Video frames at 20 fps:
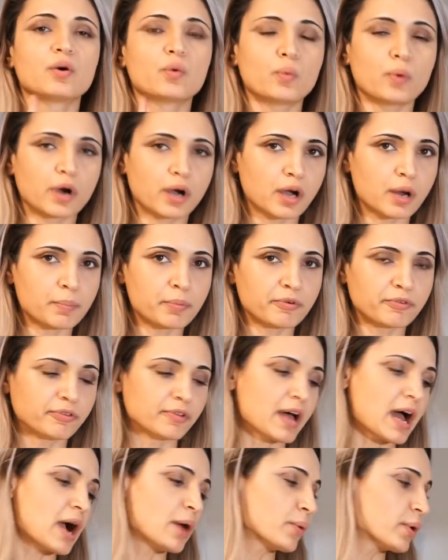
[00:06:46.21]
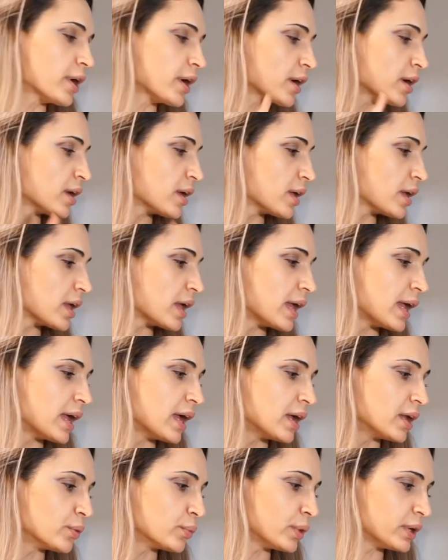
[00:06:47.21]
1 cup of flour,
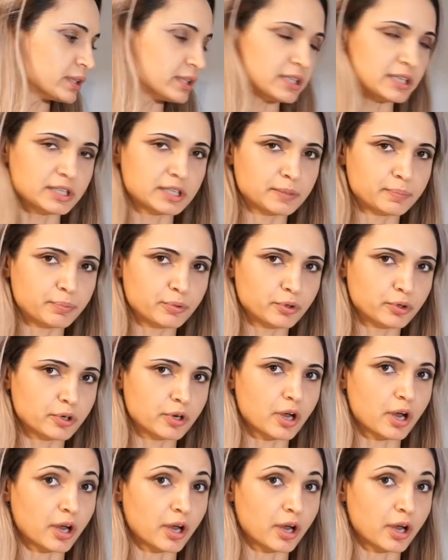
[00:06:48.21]
and 1 teaspoon